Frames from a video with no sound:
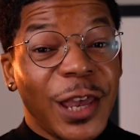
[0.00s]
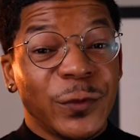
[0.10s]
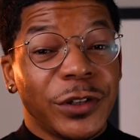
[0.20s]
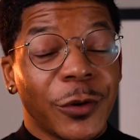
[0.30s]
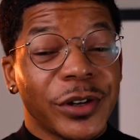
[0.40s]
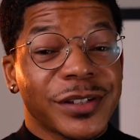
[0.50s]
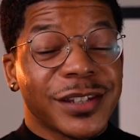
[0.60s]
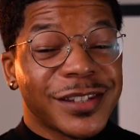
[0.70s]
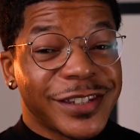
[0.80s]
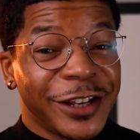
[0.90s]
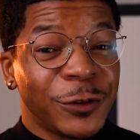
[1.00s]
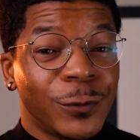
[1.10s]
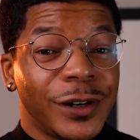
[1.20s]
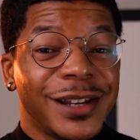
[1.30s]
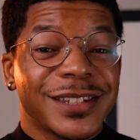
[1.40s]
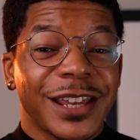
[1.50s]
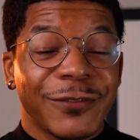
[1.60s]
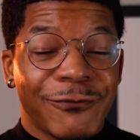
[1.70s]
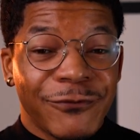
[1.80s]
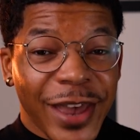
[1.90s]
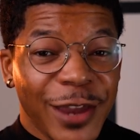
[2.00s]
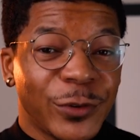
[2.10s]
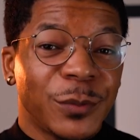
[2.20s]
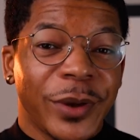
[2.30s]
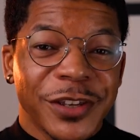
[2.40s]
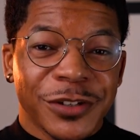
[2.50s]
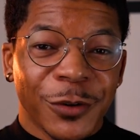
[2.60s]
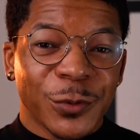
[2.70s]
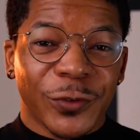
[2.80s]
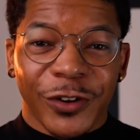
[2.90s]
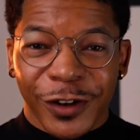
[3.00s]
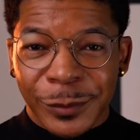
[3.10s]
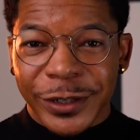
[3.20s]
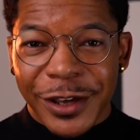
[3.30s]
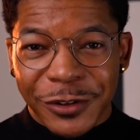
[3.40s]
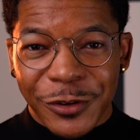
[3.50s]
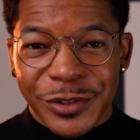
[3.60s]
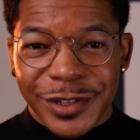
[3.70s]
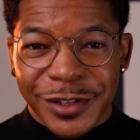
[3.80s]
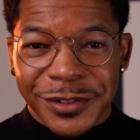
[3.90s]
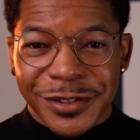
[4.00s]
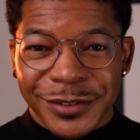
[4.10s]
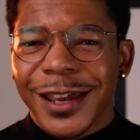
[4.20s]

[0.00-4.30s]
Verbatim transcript: If you noticed, sandalwood is a favorite base note for Harlem Candle Co scents.